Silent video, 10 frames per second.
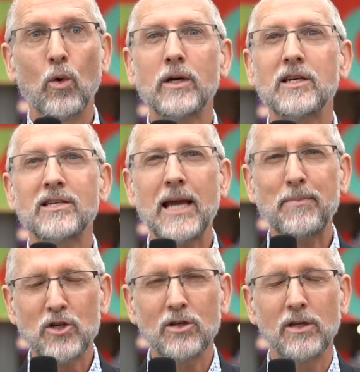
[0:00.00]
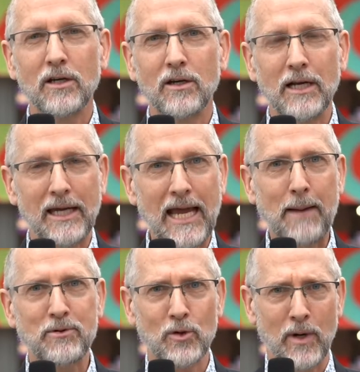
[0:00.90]
We're exceptionally good at
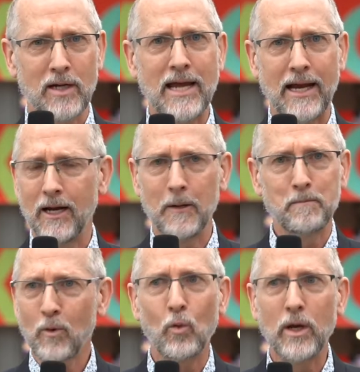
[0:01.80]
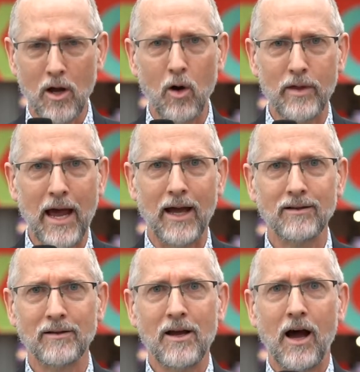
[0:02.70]
capturing data. We know that.
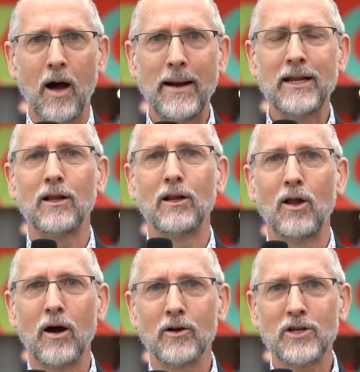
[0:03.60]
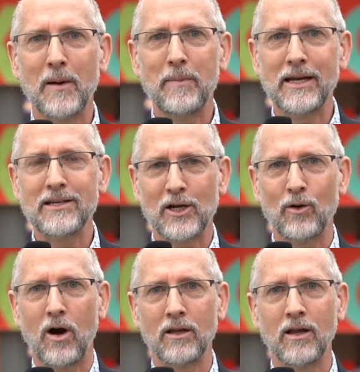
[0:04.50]
Any of the large companies that
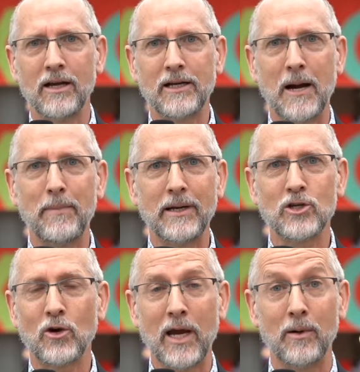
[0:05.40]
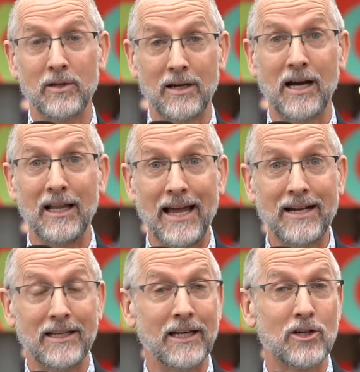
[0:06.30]
are online companies are able to
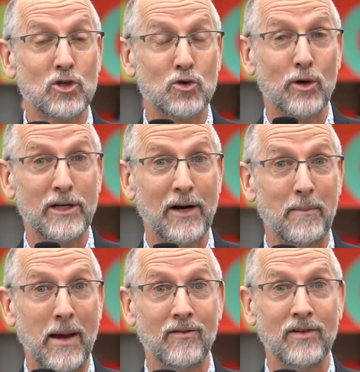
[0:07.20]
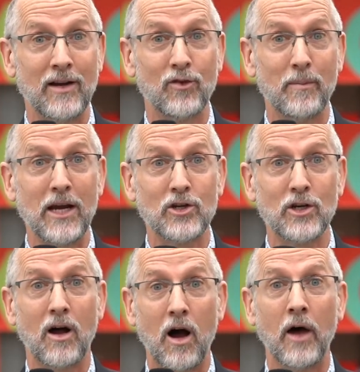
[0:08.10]
collect an extraordinary amount of
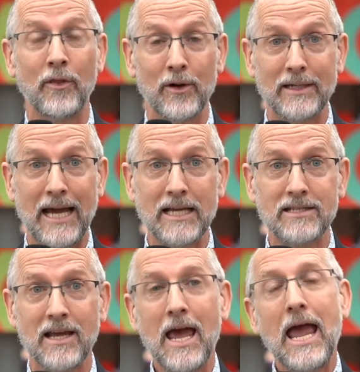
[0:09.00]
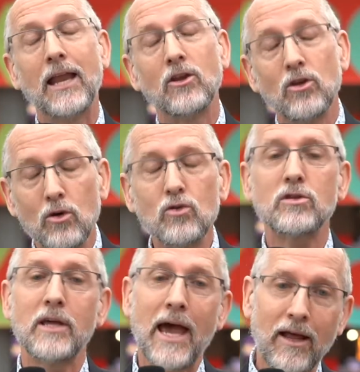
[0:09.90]
information on their guests and
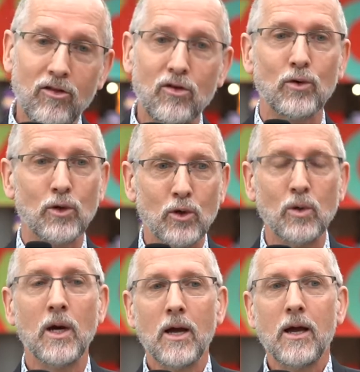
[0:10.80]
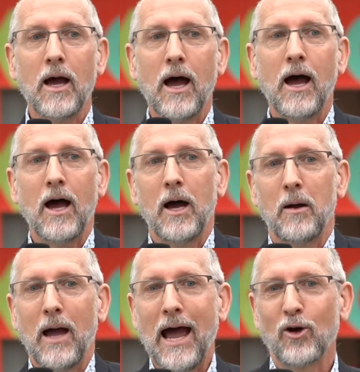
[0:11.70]
use that through
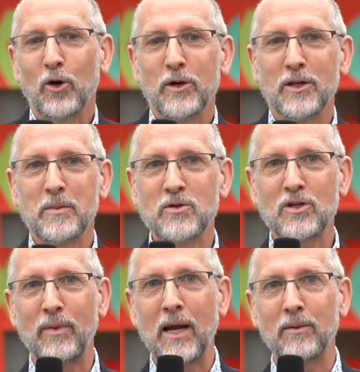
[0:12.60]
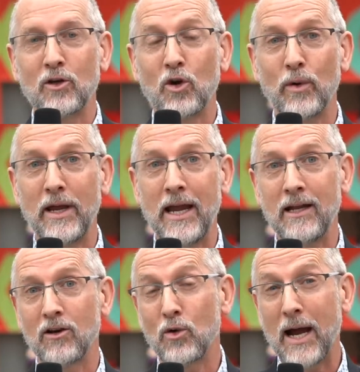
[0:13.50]
algorithms to be able to
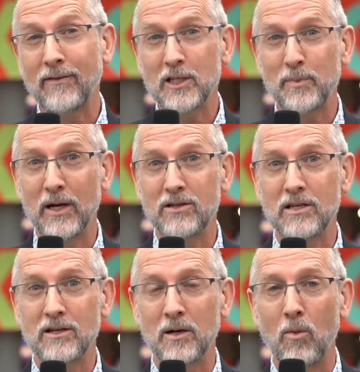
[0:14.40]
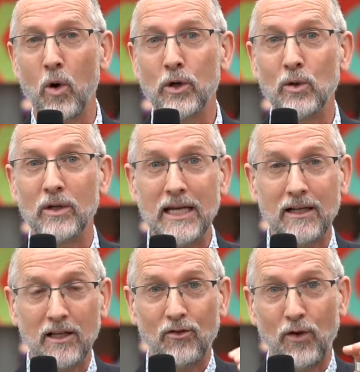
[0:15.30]
create and craft experiences that are more
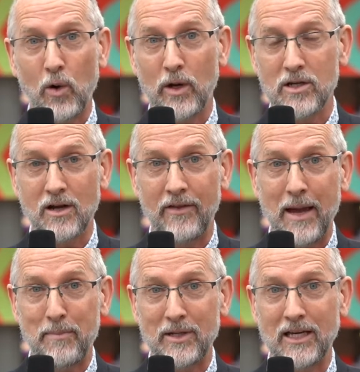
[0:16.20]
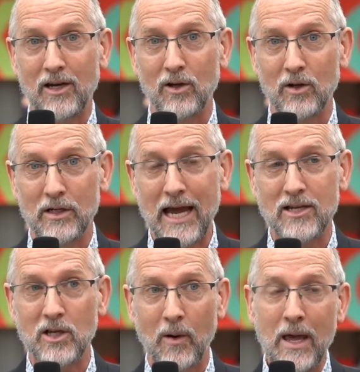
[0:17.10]
uniquely focused on that particular
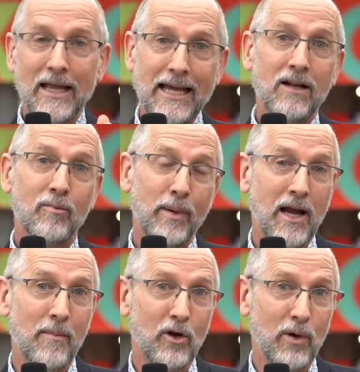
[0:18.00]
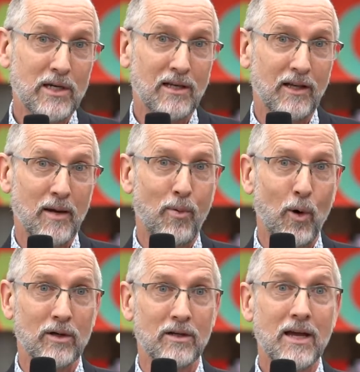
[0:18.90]
guest. So that'll become increasingly
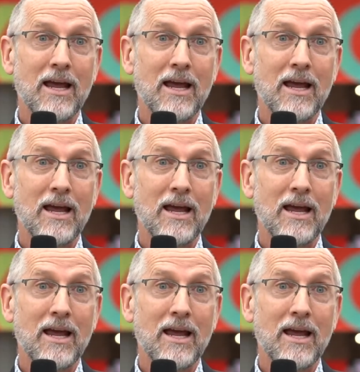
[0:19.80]
important.